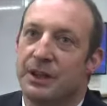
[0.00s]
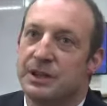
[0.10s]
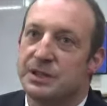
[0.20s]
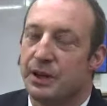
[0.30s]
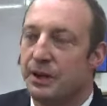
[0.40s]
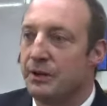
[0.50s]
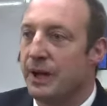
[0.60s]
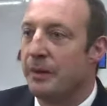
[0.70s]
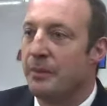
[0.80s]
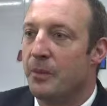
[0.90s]
So
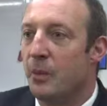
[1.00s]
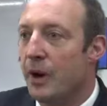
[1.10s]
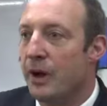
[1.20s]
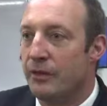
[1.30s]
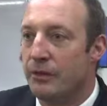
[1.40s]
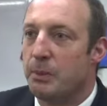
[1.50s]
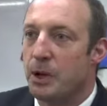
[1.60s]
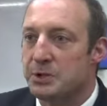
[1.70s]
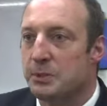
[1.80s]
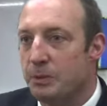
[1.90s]
wherever
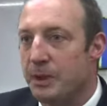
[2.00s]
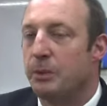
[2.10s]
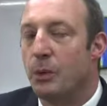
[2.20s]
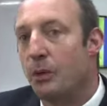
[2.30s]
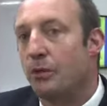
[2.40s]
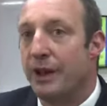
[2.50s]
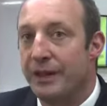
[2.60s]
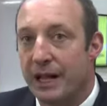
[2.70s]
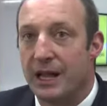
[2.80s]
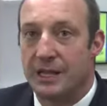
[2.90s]
possible, people will run
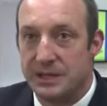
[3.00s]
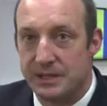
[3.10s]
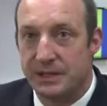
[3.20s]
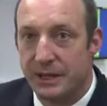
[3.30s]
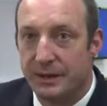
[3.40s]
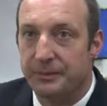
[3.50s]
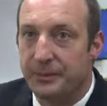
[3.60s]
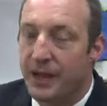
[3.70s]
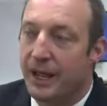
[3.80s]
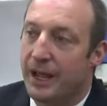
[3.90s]
their classes in here.
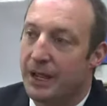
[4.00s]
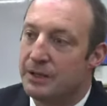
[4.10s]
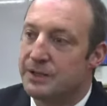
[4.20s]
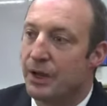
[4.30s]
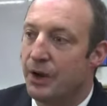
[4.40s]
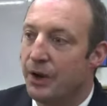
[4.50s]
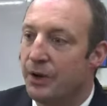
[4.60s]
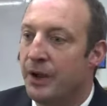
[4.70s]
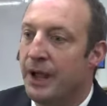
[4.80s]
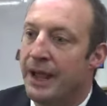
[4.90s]
So